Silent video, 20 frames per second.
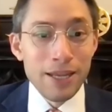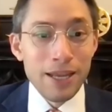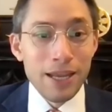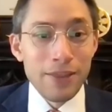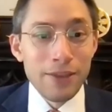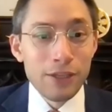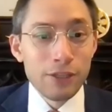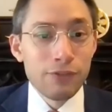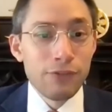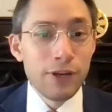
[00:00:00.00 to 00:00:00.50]

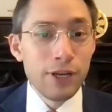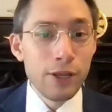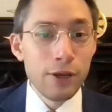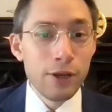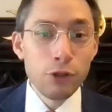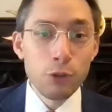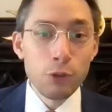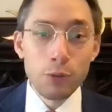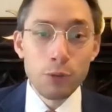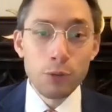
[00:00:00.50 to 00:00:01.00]
In this video,
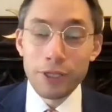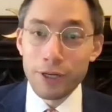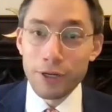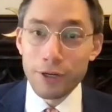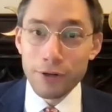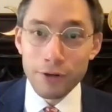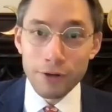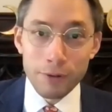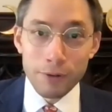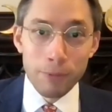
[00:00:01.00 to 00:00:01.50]
you will
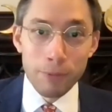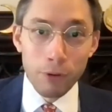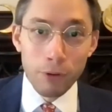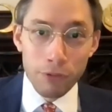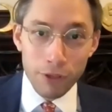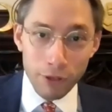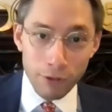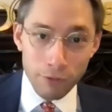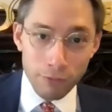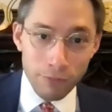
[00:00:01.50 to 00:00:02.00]
hear
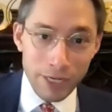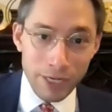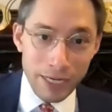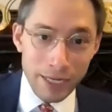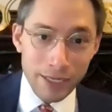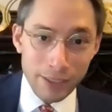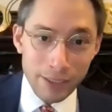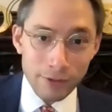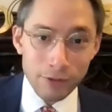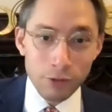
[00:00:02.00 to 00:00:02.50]
both a
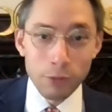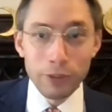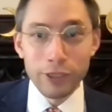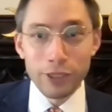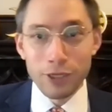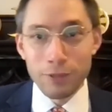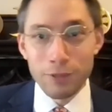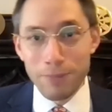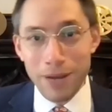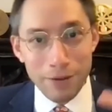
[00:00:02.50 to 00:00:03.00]
reading, you will
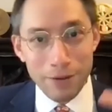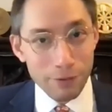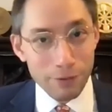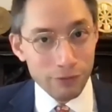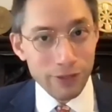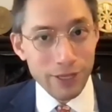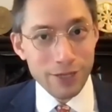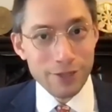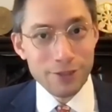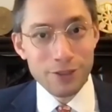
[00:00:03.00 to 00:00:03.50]
hear my
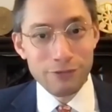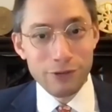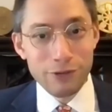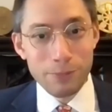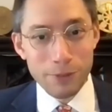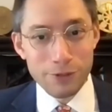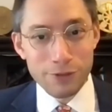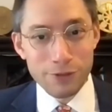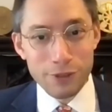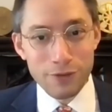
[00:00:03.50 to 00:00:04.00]
reflection
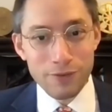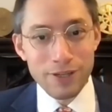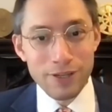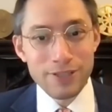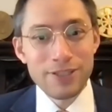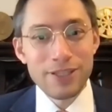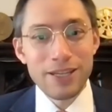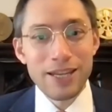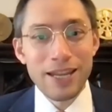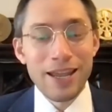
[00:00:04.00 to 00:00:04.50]
from the
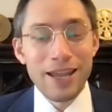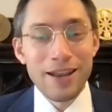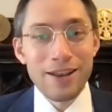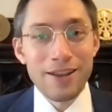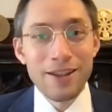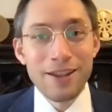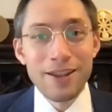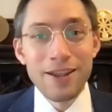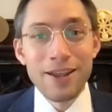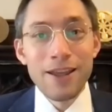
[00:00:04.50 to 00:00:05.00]
service,
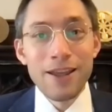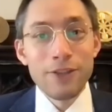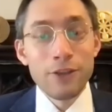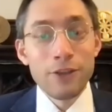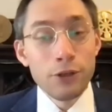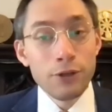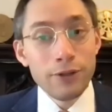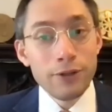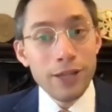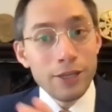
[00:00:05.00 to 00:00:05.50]
and
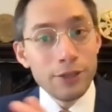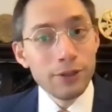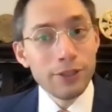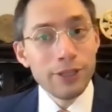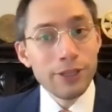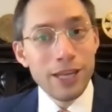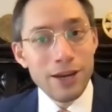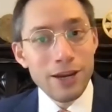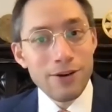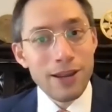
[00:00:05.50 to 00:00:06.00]
then you'll
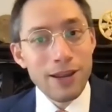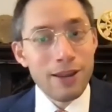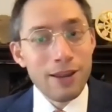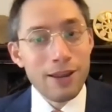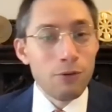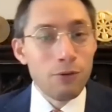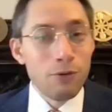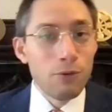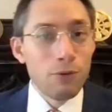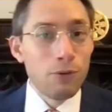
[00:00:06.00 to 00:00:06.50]
hear
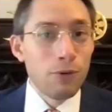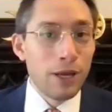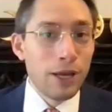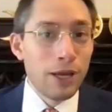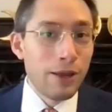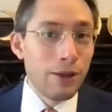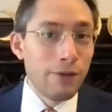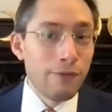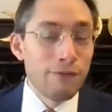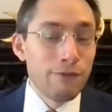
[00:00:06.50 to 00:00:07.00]
a
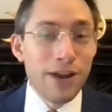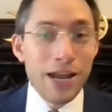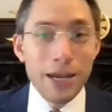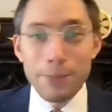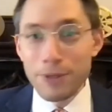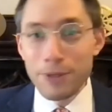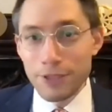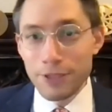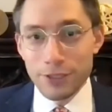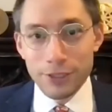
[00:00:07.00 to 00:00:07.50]

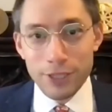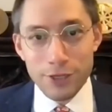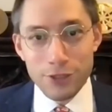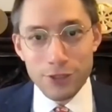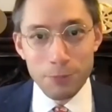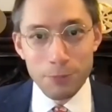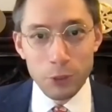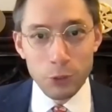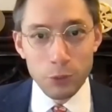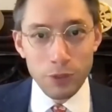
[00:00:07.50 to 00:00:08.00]
vibrant
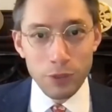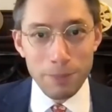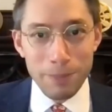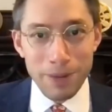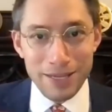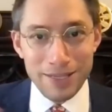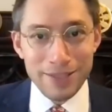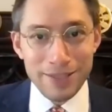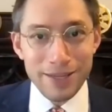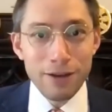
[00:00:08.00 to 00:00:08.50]
discussion between
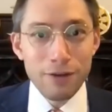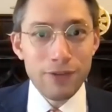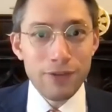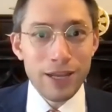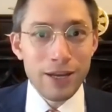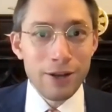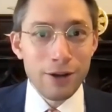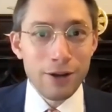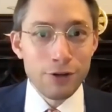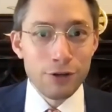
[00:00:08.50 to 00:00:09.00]
myself
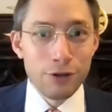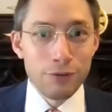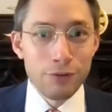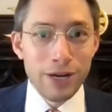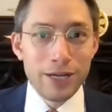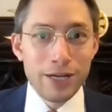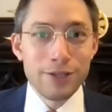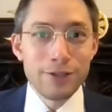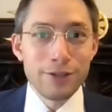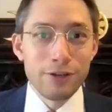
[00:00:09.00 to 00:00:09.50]
and our
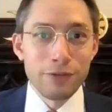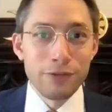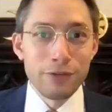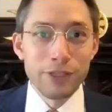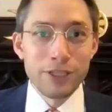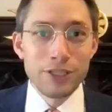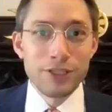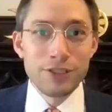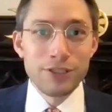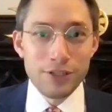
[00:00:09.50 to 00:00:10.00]
Director of
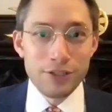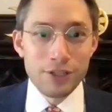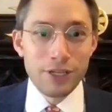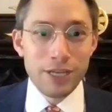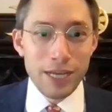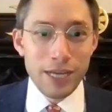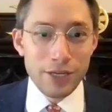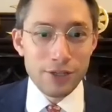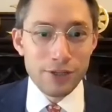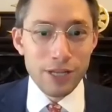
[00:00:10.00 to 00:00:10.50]
Religious
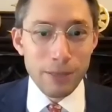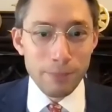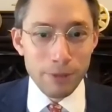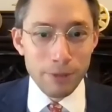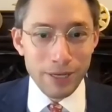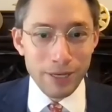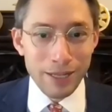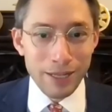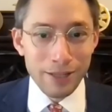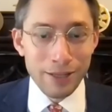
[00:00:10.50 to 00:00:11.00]
Education, Ember
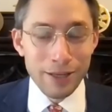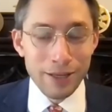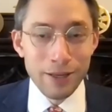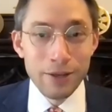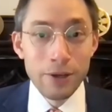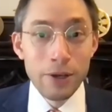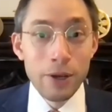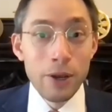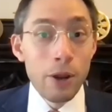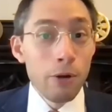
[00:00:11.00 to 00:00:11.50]
Kelly,
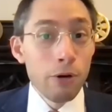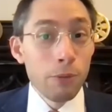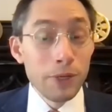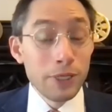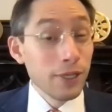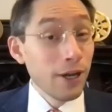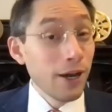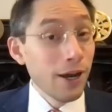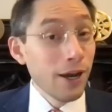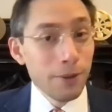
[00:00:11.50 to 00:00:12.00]
where we
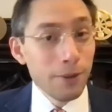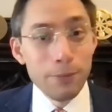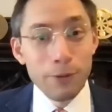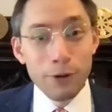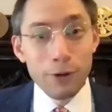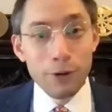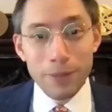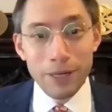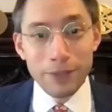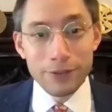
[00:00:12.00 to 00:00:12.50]
talk
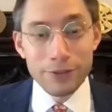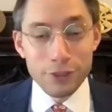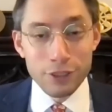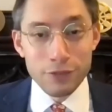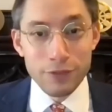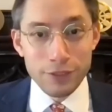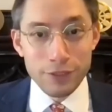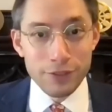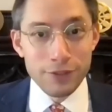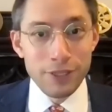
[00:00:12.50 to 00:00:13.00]
more about the
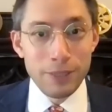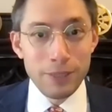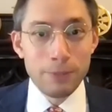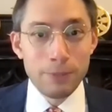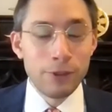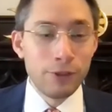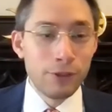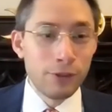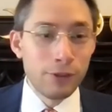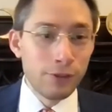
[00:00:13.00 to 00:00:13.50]
service
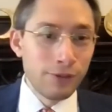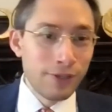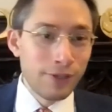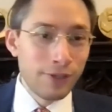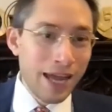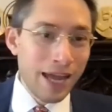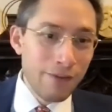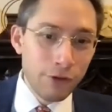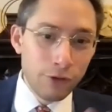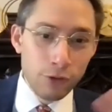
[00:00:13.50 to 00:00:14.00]
theme,
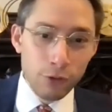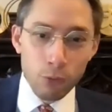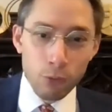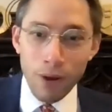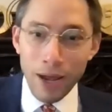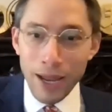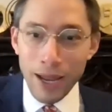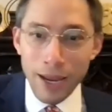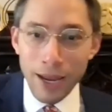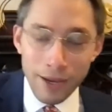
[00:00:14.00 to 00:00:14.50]
dive into
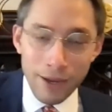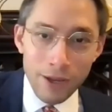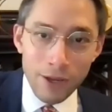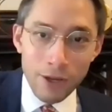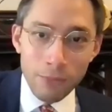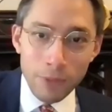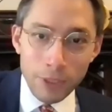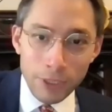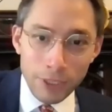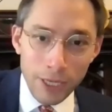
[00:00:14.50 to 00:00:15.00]
why
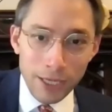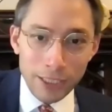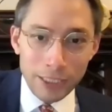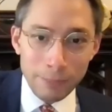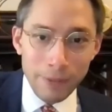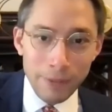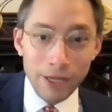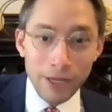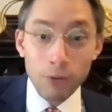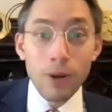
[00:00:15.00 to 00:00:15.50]
we talked
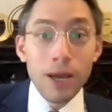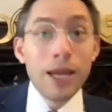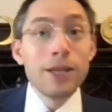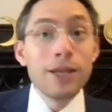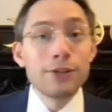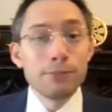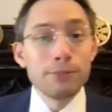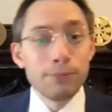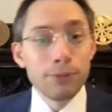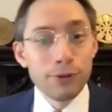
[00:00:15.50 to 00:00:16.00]
about it, why
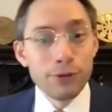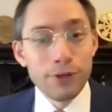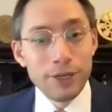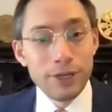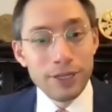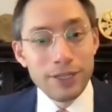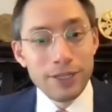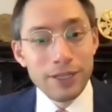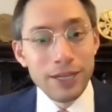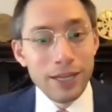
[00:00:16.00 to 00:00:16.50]
it's
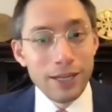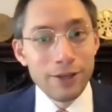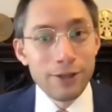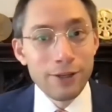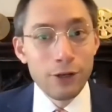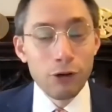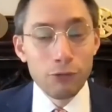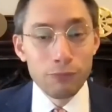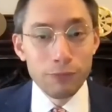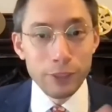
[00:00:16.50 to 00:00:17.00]
important, and
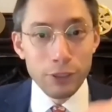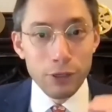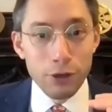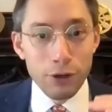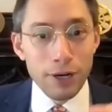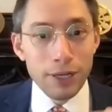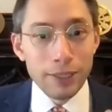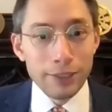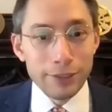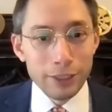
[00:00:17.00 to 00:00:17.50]
hopefully
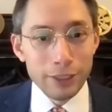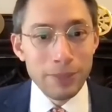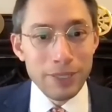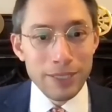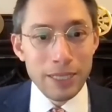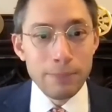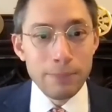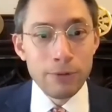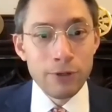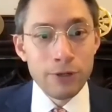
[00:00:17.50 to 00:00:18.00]
go a little bit
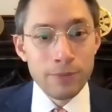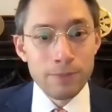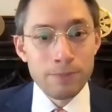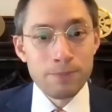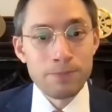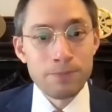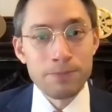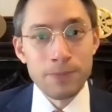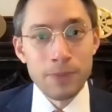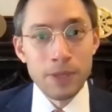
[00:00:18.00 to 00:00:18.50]
deeper.
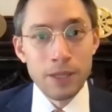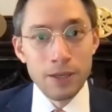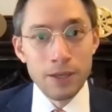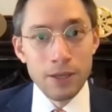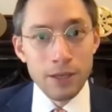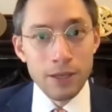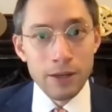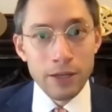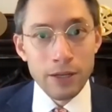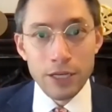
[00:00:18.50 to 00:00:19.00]

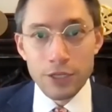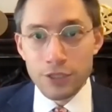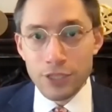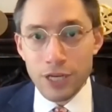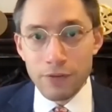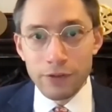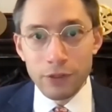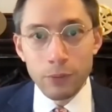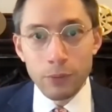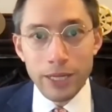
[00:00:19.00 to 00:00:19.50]
Now, each and
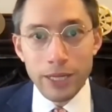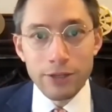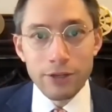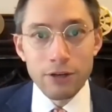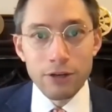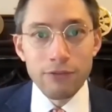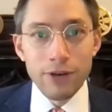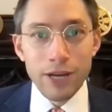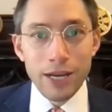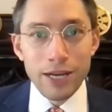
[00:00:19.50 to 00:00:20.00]
every week,
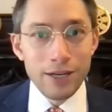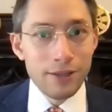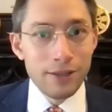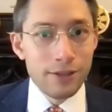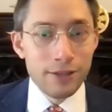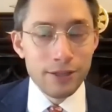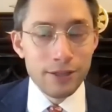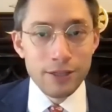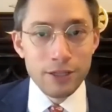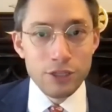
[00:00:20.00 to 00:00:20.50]
you're invited
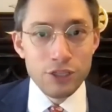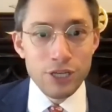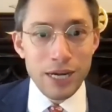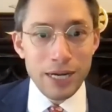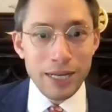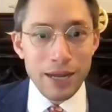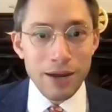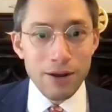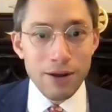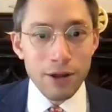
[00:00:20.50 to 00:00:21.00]
to
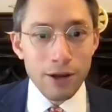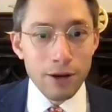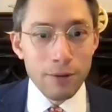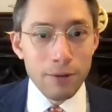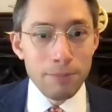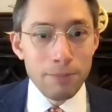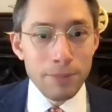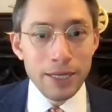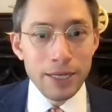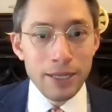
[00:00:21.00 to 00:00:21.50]
check out our
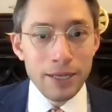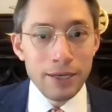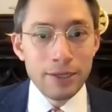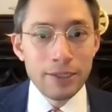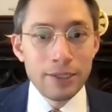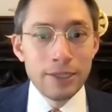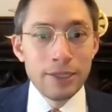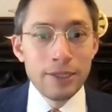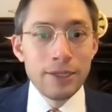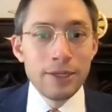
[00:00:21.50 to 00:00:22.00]

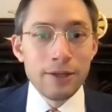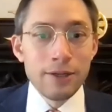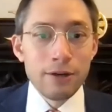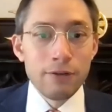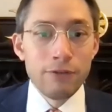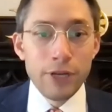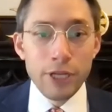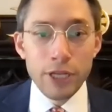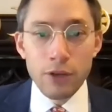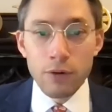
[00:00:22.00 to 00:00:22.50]
media, our
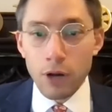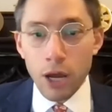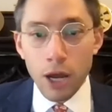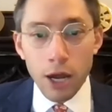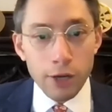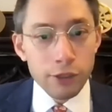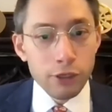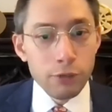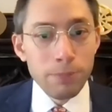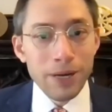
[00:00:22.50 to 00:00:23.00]
video and
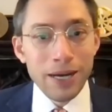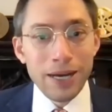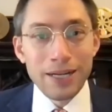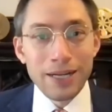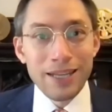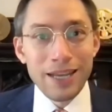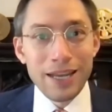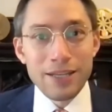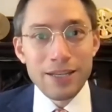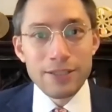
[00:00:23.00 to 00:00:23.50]
audio
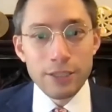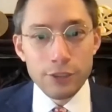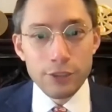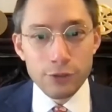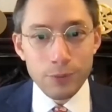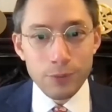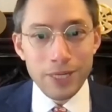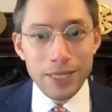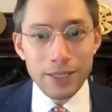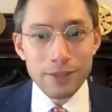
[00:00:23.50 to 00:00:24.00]
podcasts each
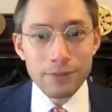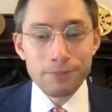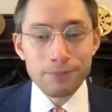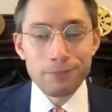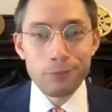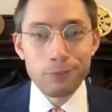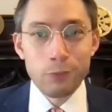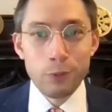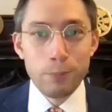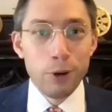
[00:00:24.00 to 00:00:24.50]
week.
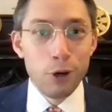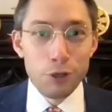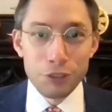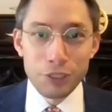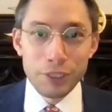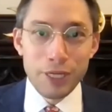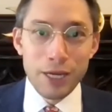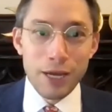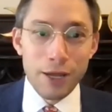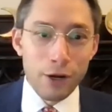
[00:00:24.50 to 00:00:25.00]
We
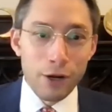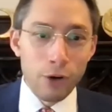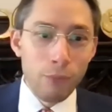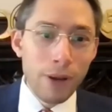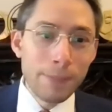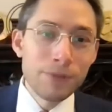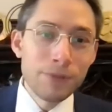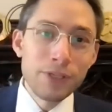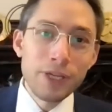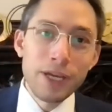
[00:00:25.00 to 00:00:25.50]
post it on our
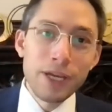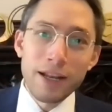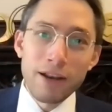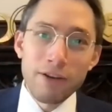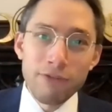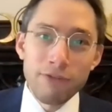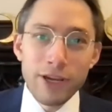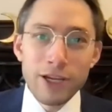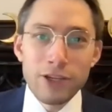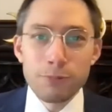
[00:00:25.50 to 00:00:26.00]
website,
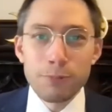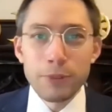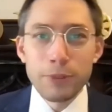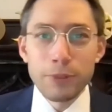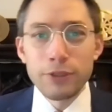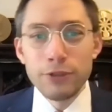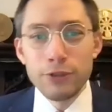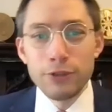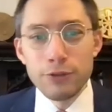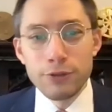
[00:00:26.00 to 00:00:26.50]
on Facebook,
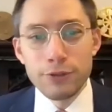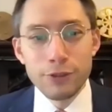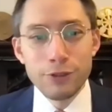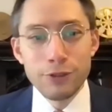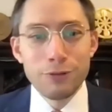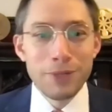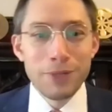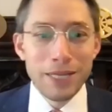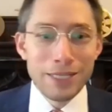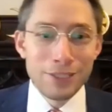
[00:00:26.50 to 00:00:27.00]

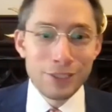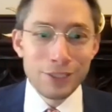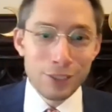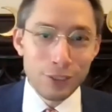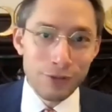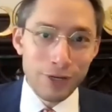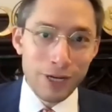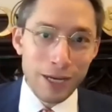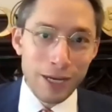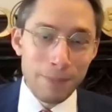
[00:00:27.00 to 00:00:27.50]
YouTube,
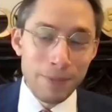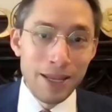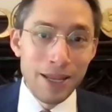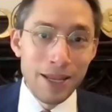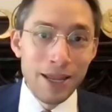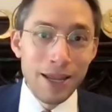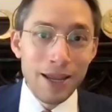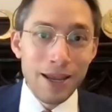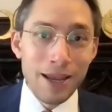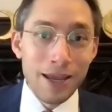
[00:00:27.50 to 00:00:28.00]
Instagram,
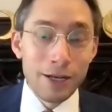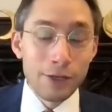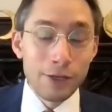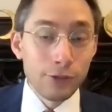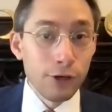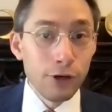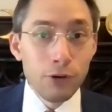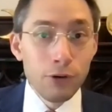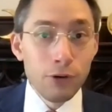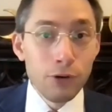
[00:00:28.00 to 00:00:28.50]
and it's
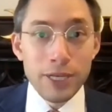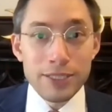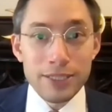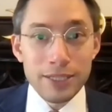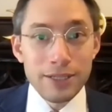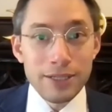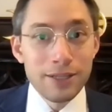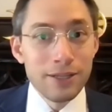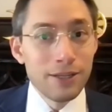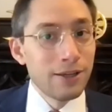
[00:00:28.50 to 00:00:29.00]

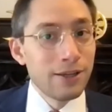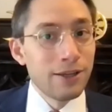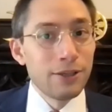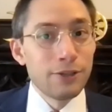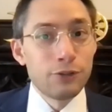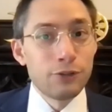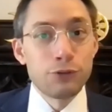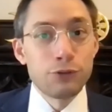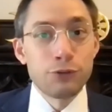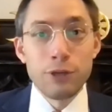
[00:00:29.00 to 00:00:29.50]
always
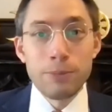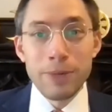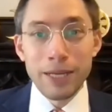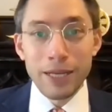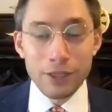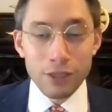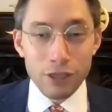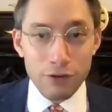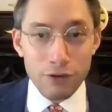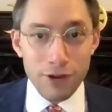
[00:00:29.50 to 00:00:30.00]

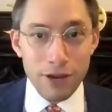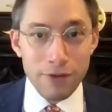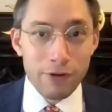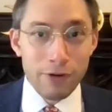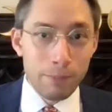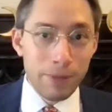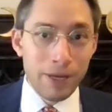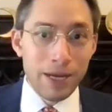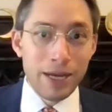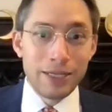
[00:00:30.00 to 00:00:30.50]
streaming on your
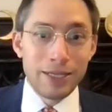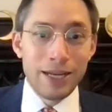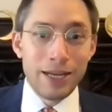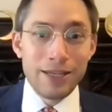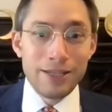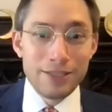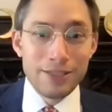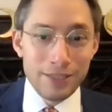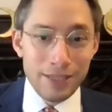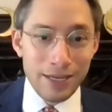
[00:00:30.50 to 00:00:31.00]
favorite
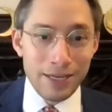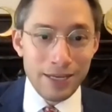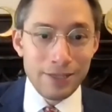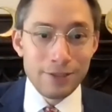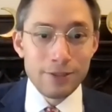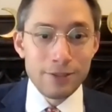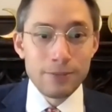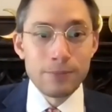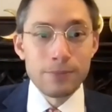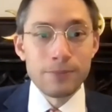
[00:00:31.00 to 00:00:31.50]
podcast
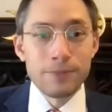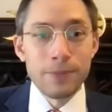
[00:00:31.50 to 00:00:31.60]
sites.